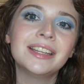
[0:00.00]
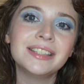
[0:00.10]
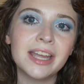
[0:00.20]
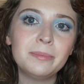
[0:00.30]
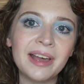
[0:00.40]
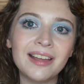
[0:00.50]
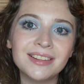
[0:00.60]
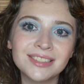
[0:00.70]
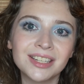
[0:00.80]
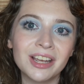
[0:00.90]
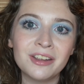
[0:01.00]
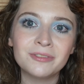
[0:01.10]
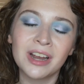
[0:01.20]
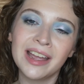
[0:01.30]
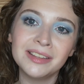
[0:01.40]
10 palettes that I have
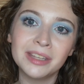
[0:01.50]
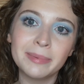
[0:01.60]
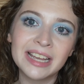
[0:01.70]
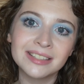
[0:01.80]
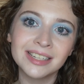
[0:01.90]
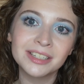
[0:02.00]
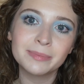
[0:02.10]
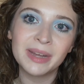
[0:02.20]
tried in the past 6